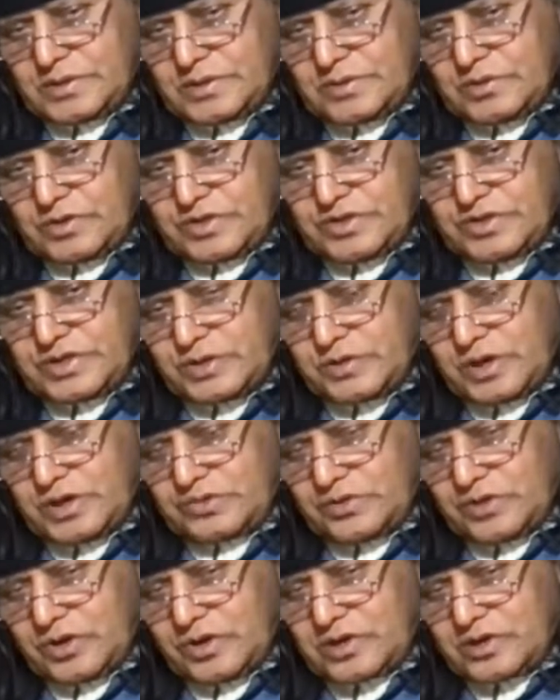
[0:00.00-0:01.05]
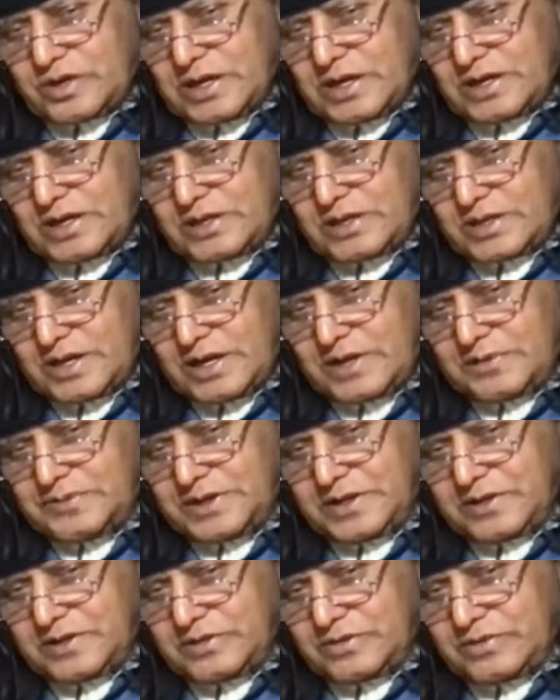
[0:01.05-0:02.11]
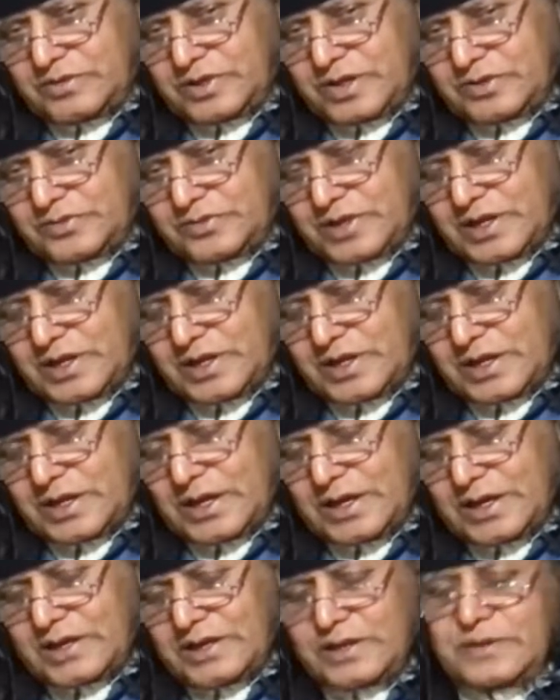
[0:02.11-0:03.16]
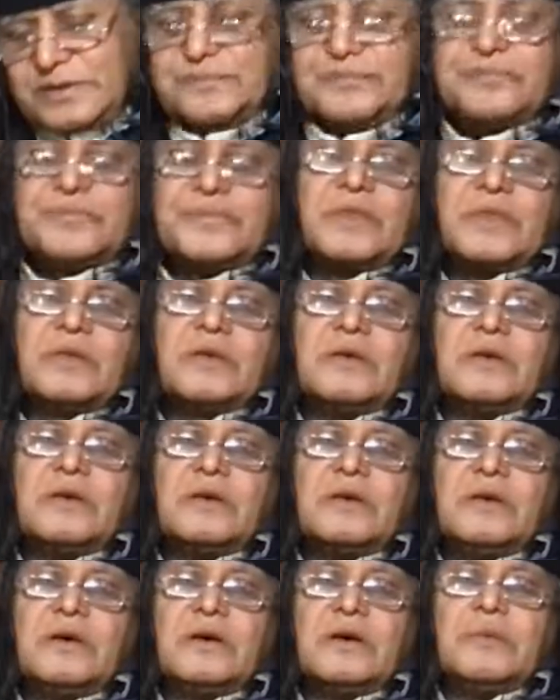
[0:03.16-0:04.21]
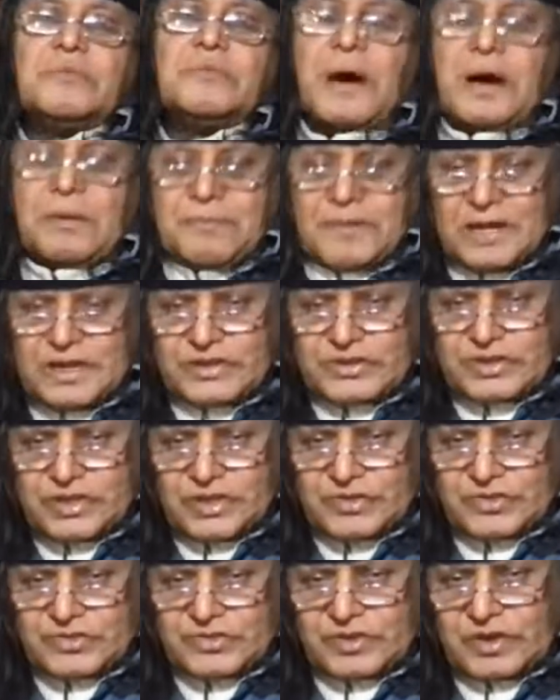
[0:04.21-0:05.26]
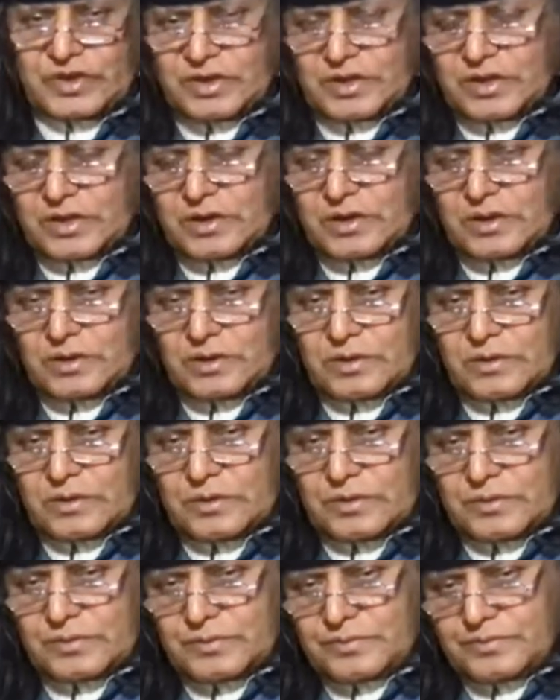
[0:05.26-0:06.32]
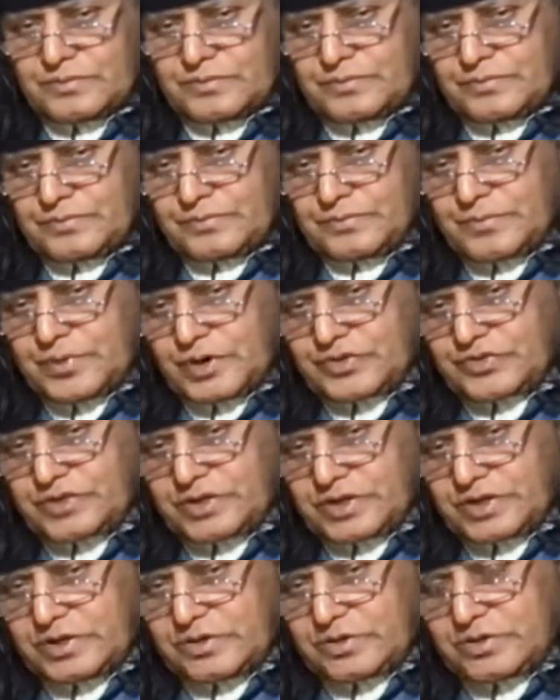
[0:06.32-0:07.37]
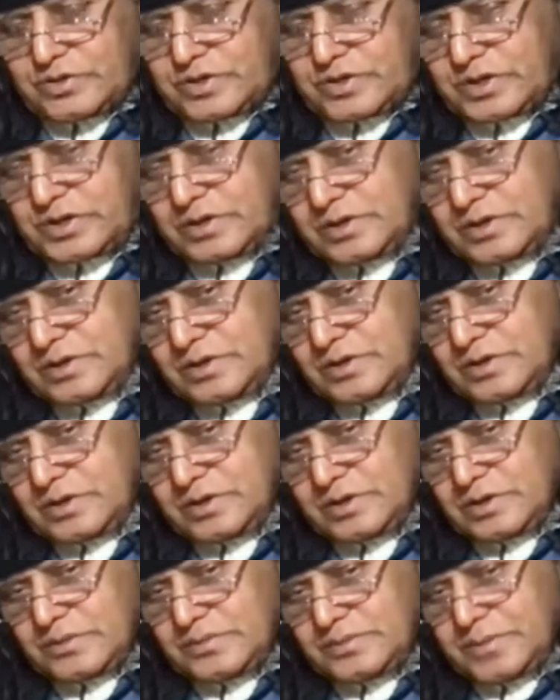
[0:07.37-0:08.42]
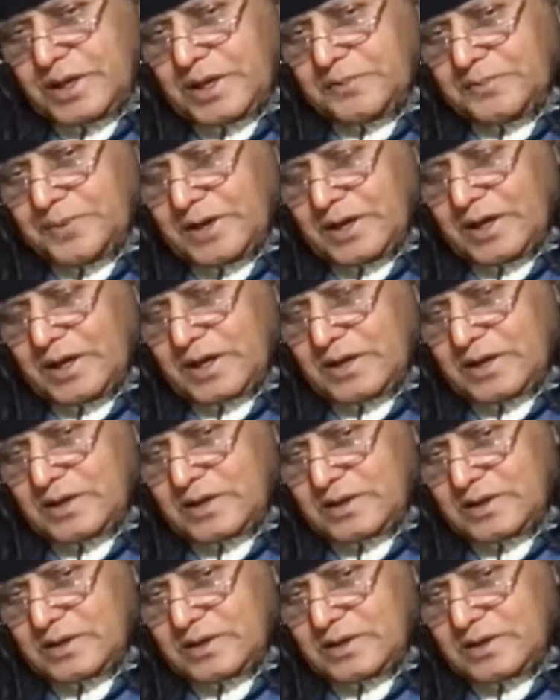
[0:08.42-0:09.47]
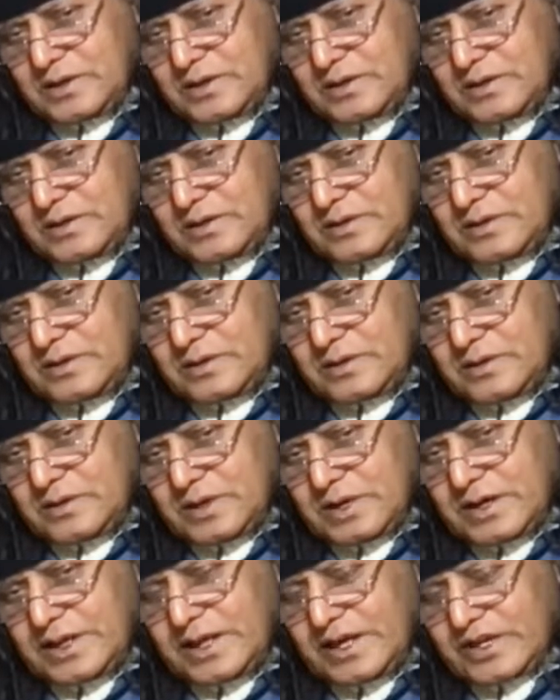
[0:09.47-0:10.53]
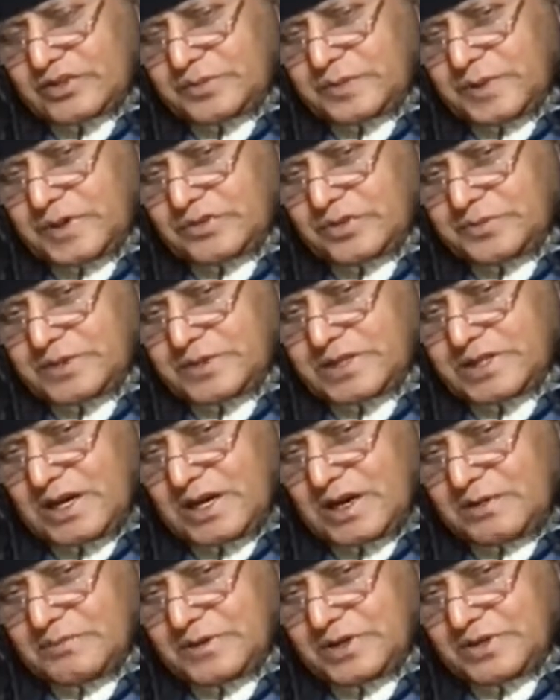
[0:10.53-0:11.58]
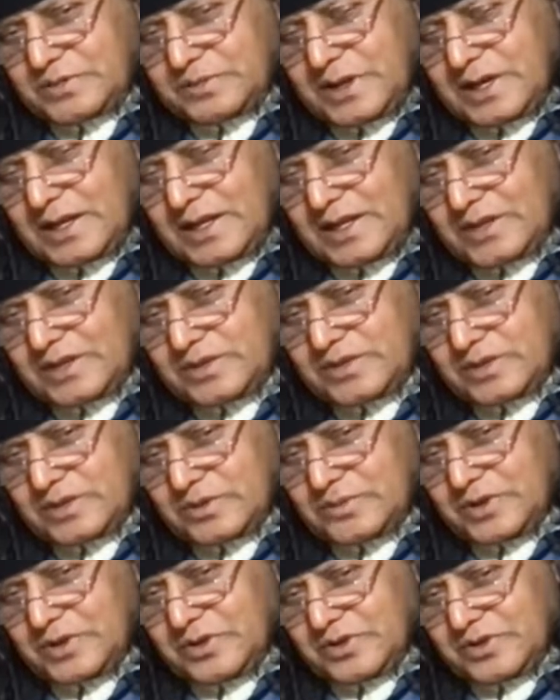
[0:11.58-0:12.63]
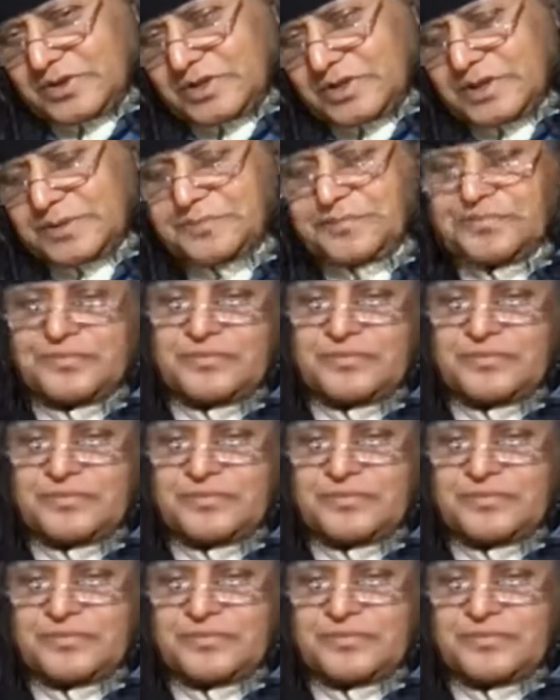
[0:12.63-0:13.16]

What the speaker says: which she was not at the time in 2009, published this prostitute paper at the expense of the Tar Hamlets Bangladeshi community,